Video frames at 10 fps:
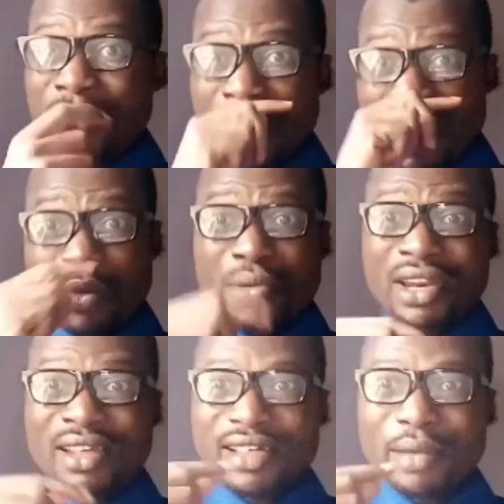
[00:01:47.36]
it could be
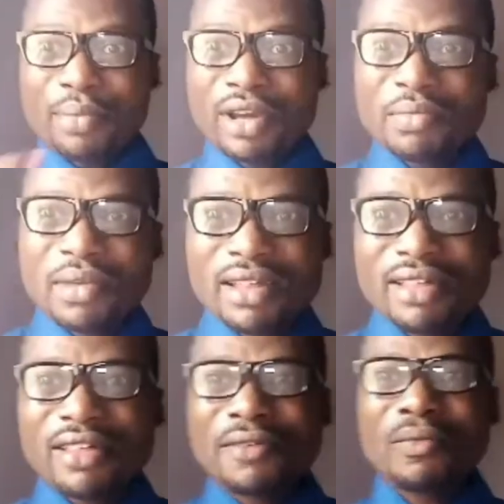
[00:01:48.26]

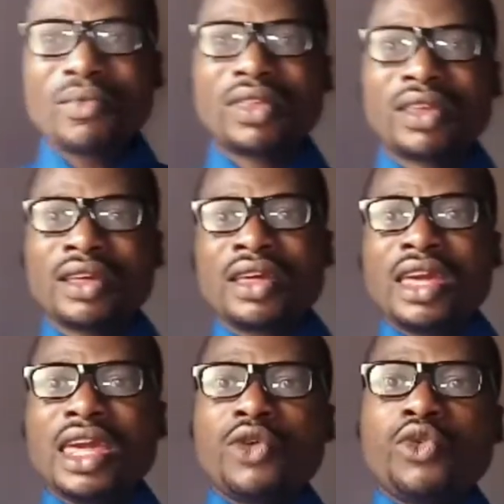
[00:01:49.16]
disappointments,
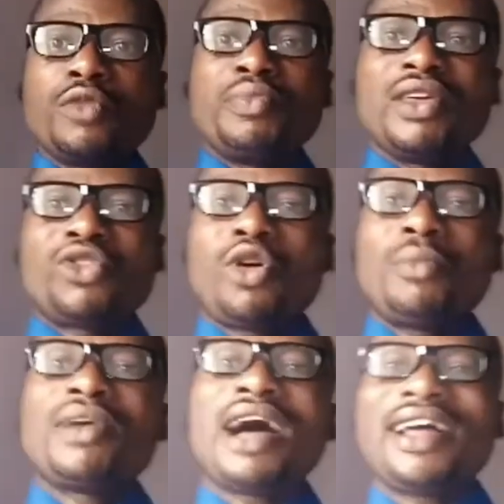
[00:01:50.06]
it could be
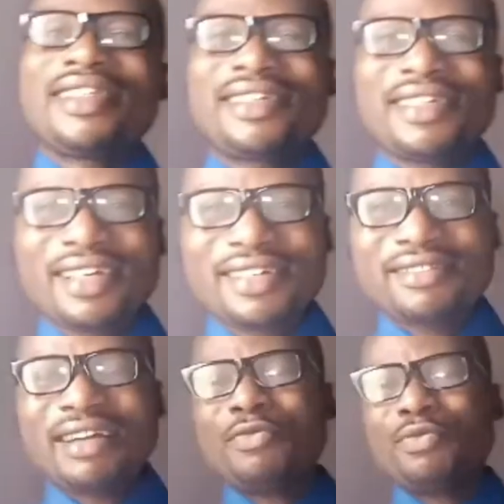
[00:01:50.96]
some
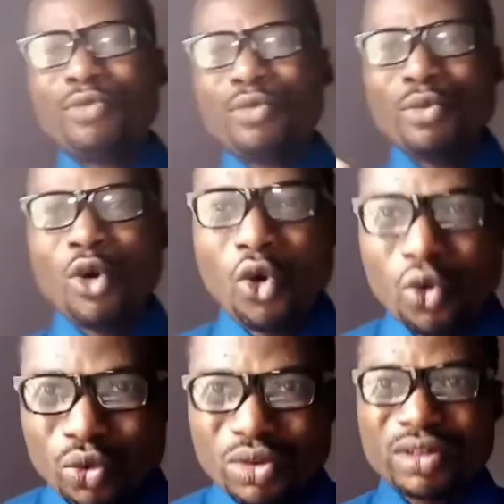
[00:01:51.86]
ancestral
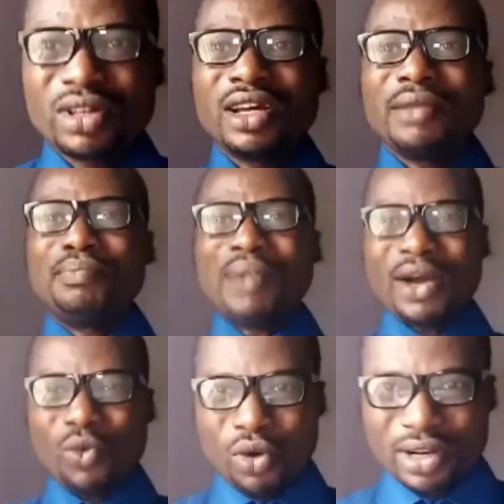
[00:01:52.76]
hold,
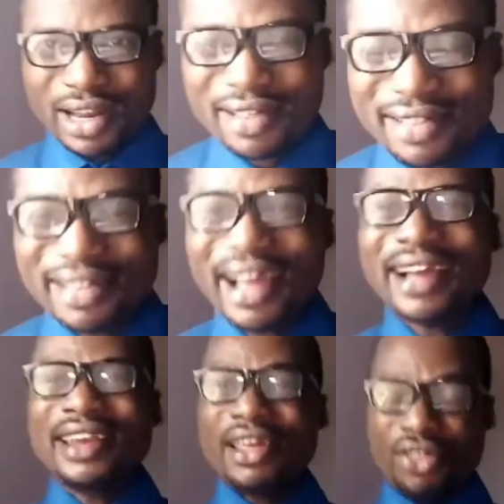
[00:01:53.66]
backwardness,
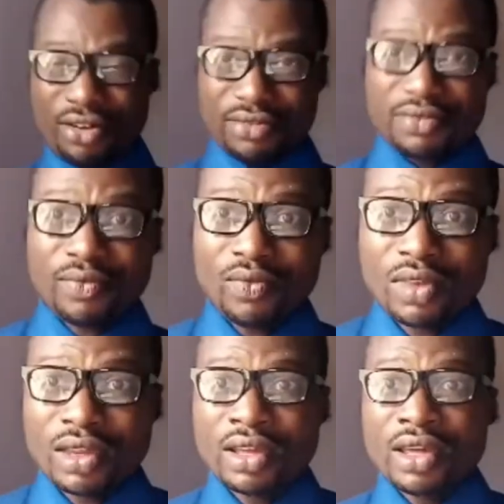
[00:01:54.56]
stagnation.
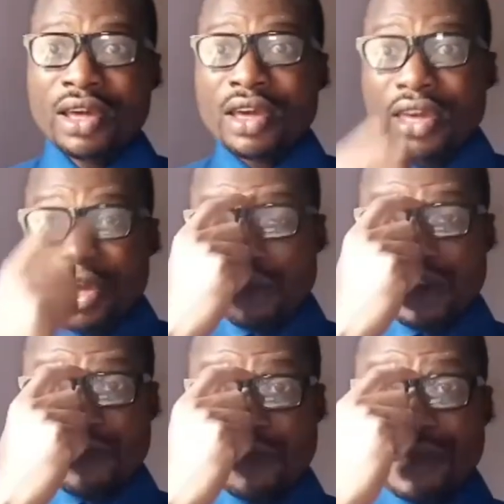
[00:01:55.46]
It could
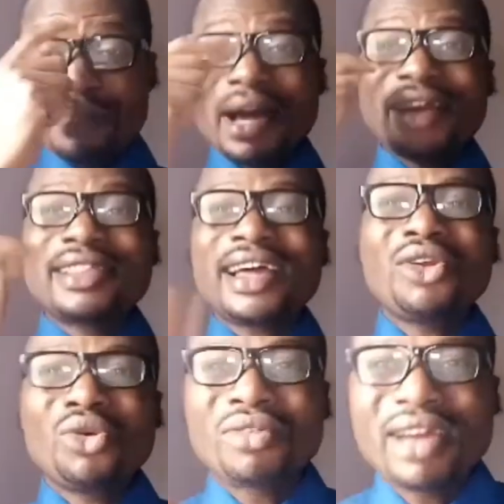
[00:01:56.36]
even be
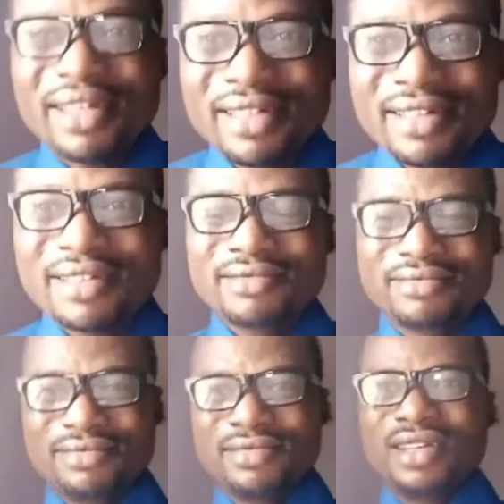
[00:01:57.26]
marital unrest.
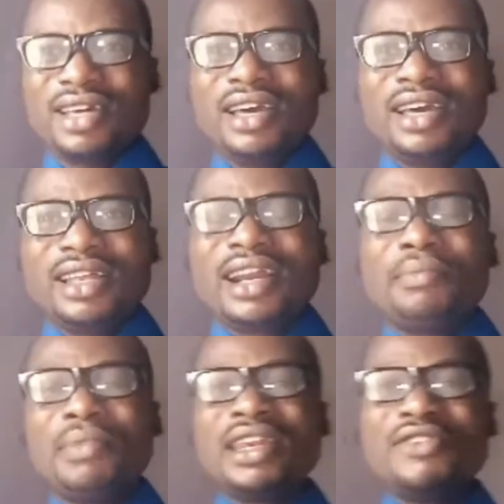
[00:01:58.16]
There are
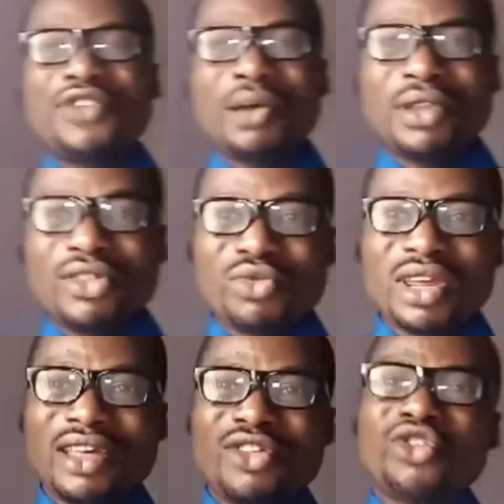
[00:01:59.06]
many families
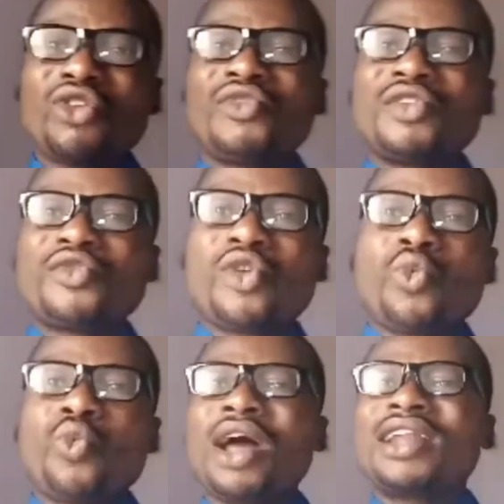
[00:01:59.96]
today suffering
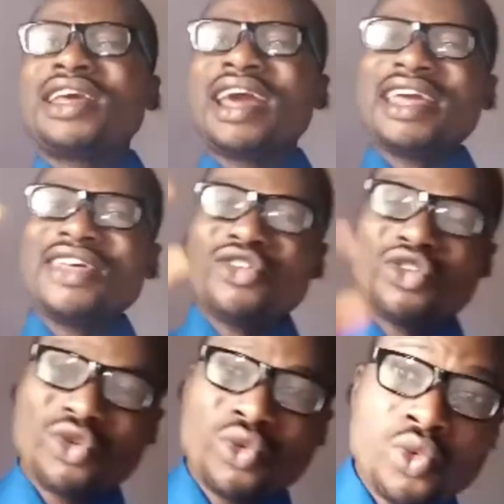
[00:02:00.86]
from one
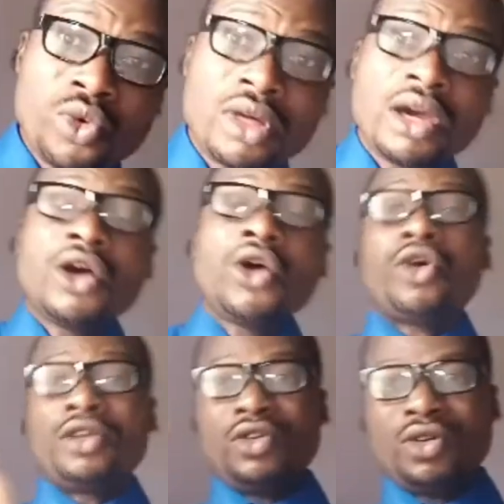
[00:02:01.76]
issue
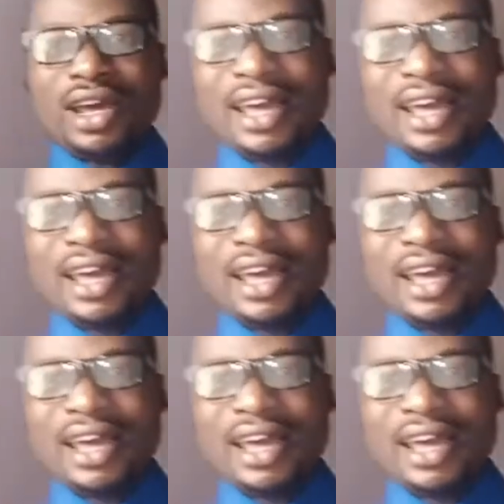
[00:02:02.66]
or the other.